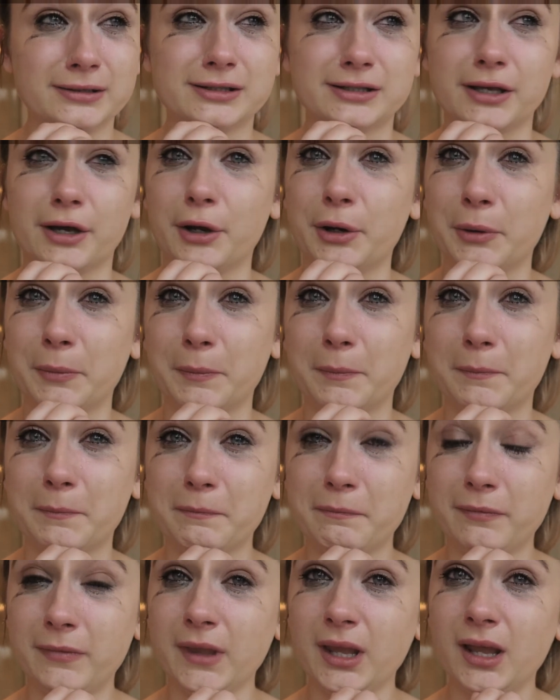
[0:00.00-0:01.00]
So,
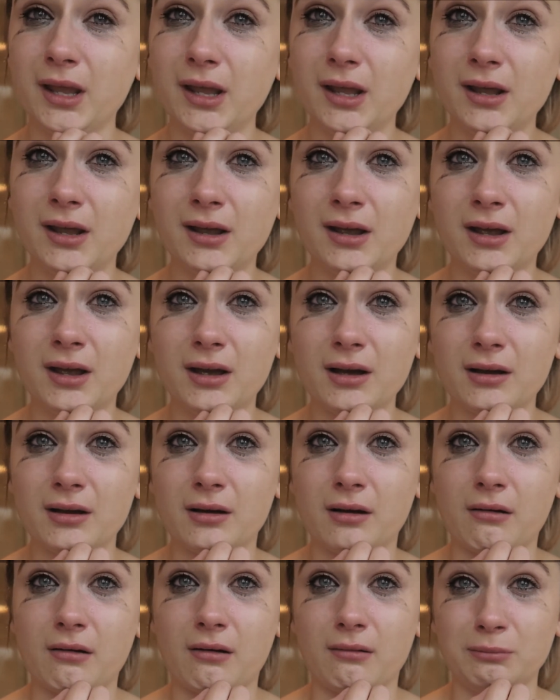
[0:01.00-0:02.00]

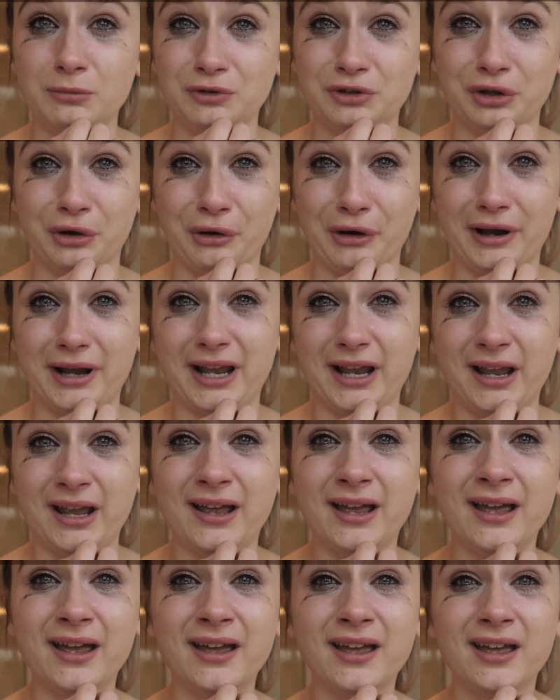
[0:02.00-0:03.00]
I'm sorry
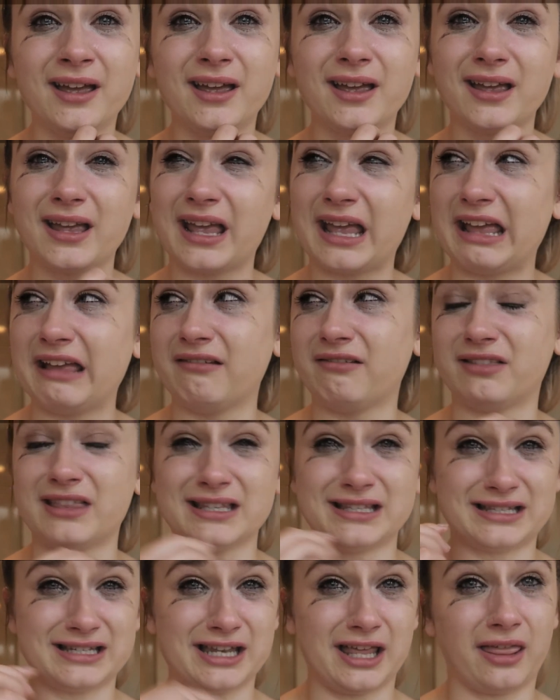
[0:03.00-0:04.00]
if
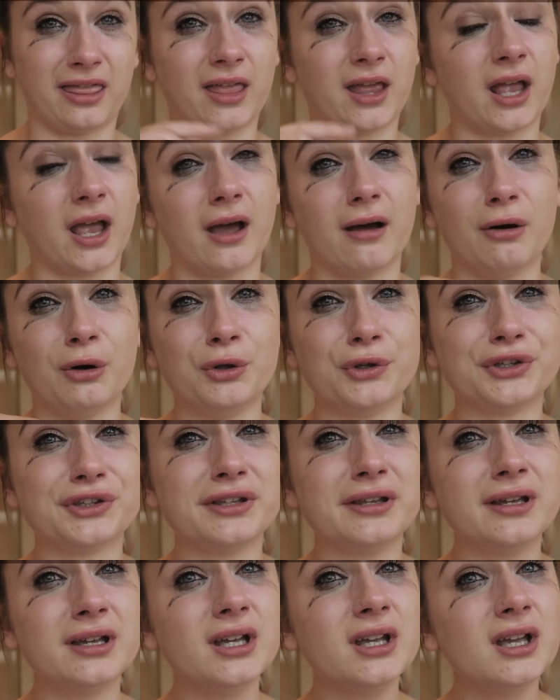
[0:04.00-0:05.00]
there's nothing else
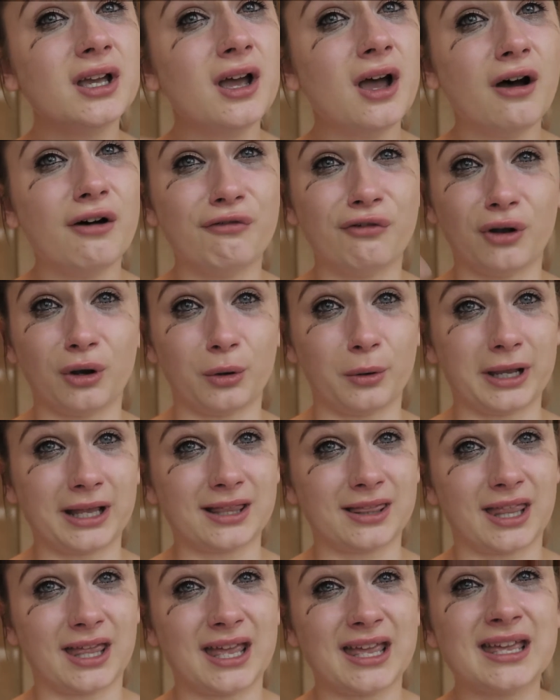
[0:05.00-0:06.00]

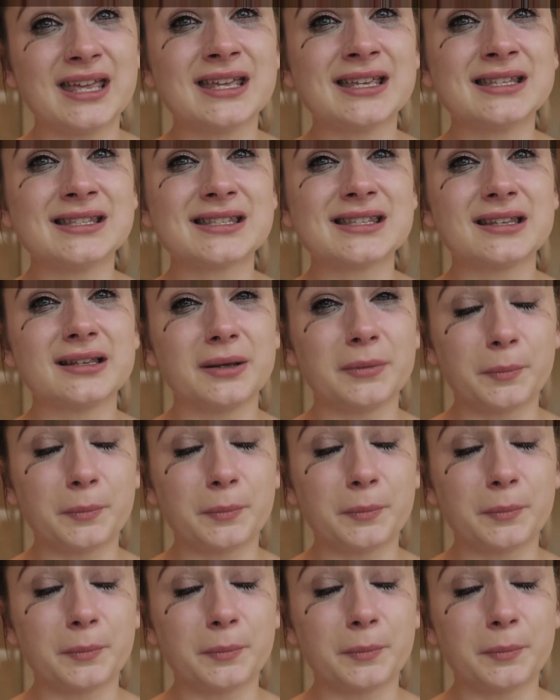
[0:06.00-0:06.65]
following this.